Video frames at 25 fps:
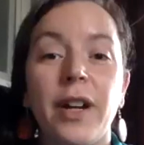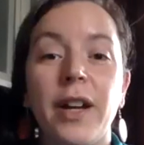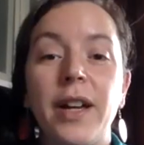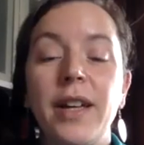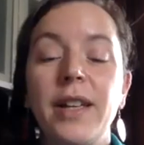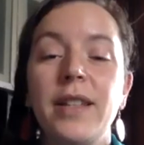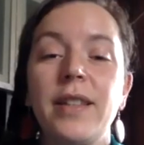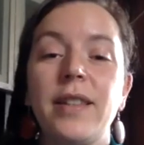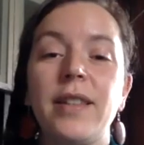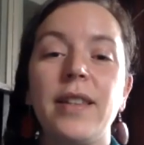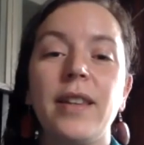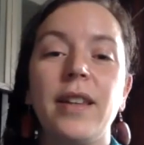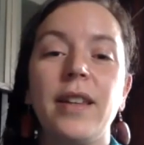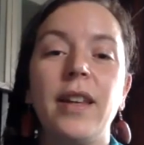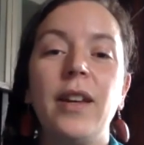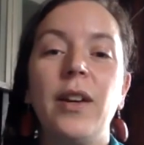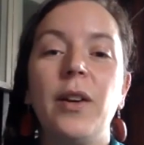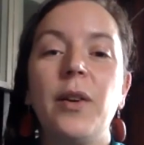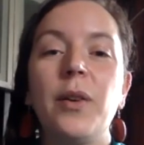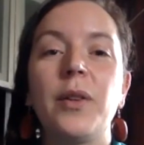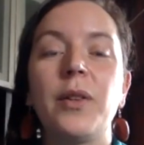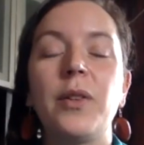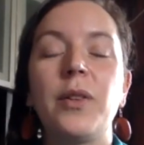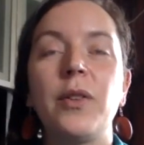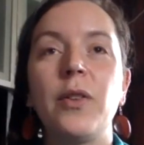us, you
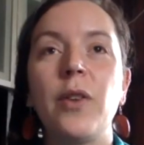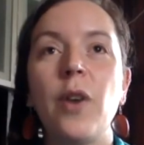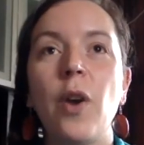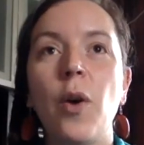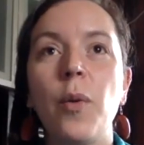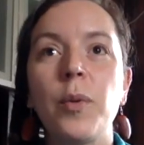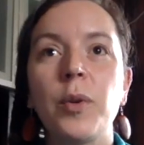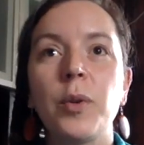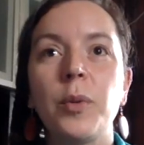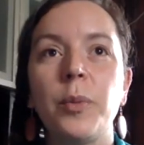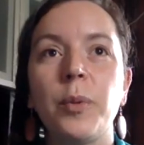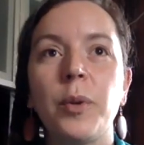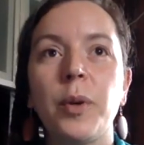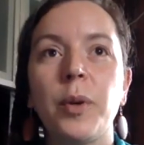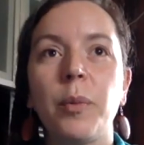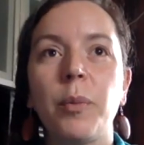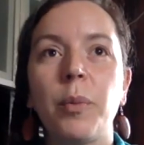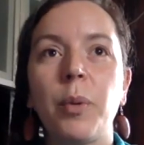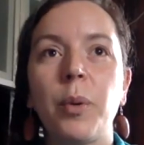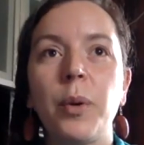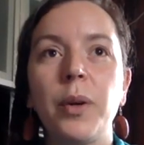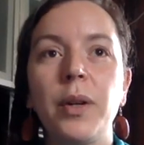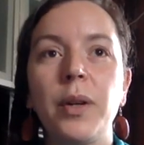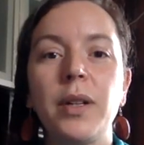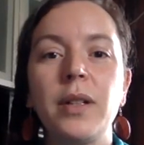know, it's so much more
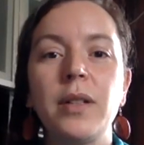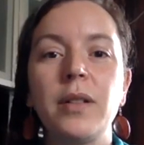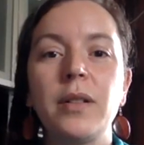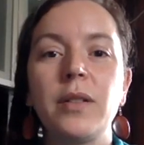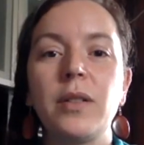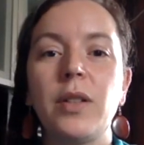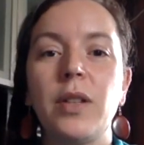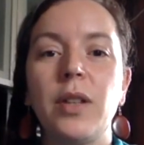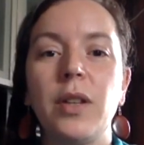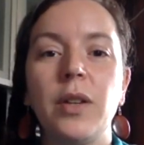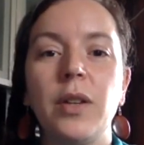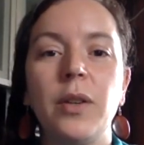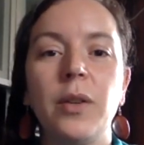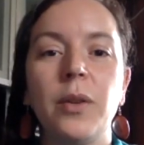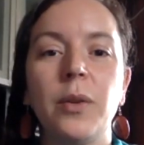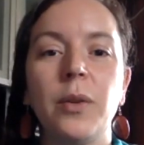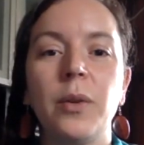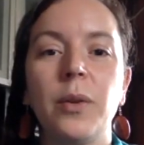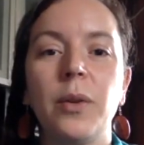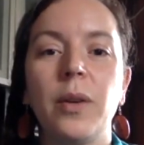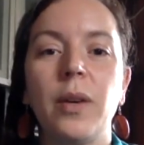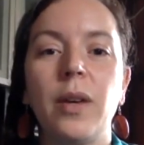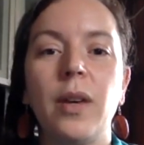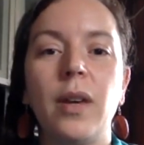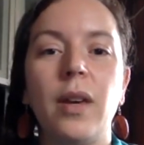important
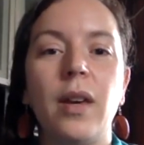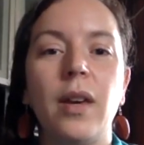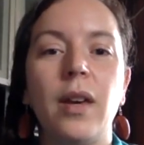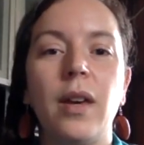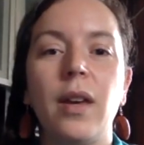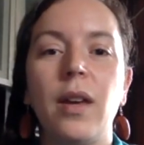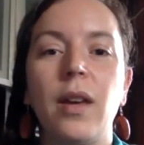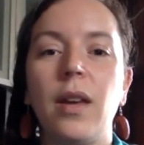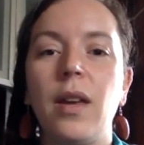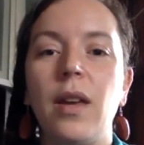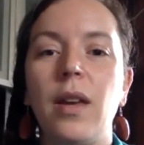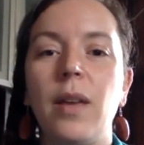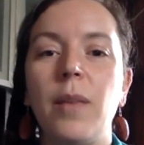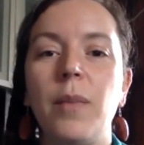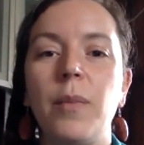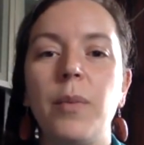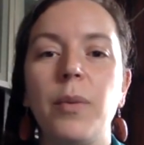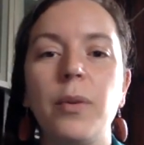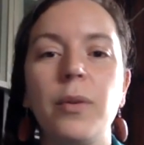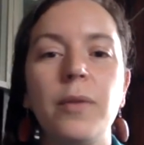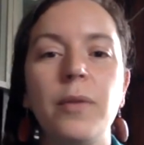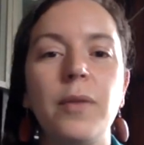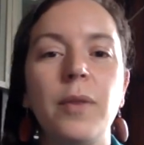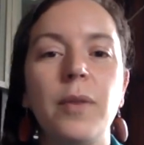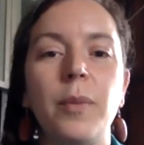to
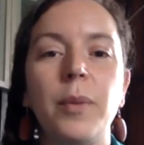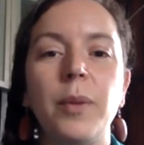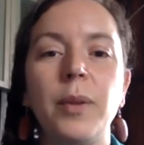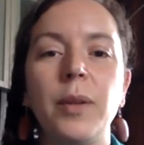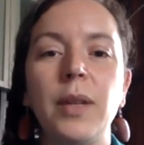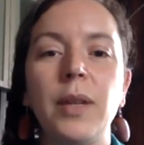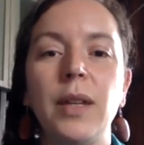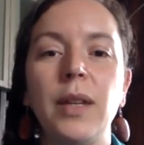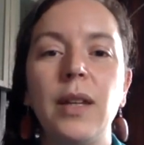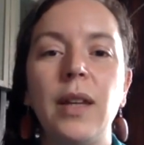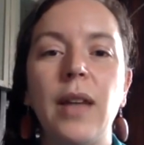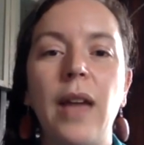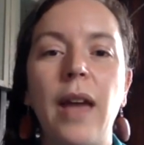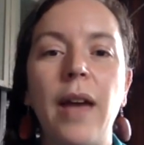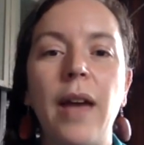improve the building